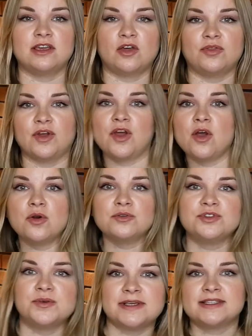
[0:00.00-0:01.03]
on the go
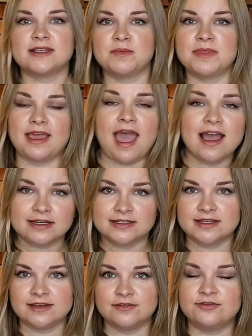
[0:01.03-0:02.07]
doing something
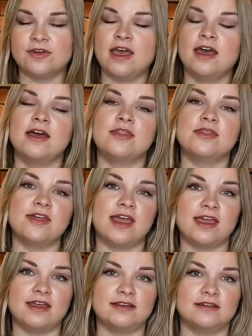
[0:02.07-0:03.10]
active,
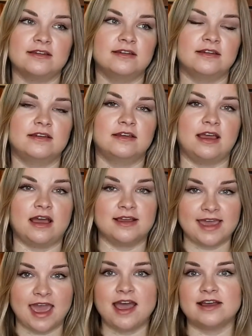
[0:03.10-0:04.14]
then a
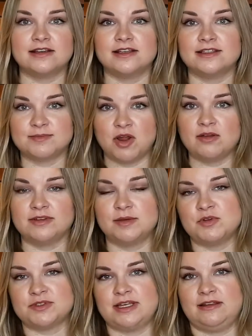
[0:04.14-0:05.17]
cat is probably
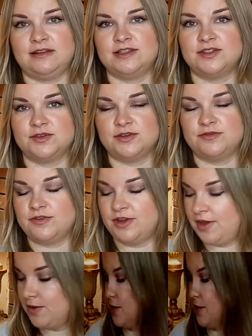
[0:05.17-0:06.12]
most likely suited for you.